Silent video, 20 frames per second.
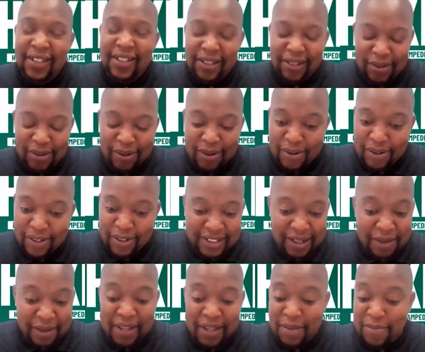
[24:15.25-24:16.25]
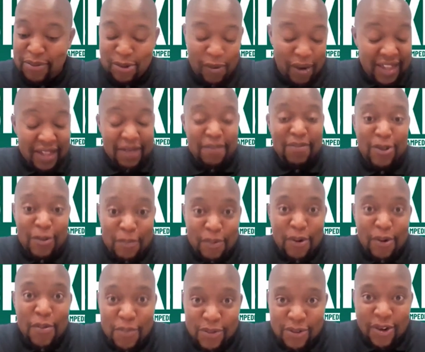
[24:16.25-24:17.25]
You know, because sometimes you want them to
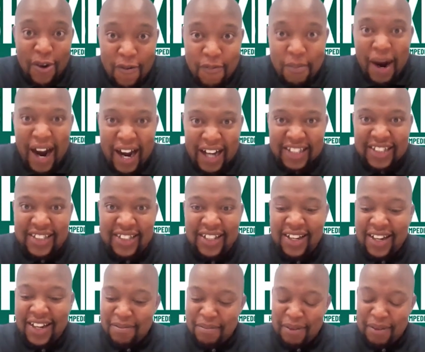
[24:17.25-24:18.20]
boom so much,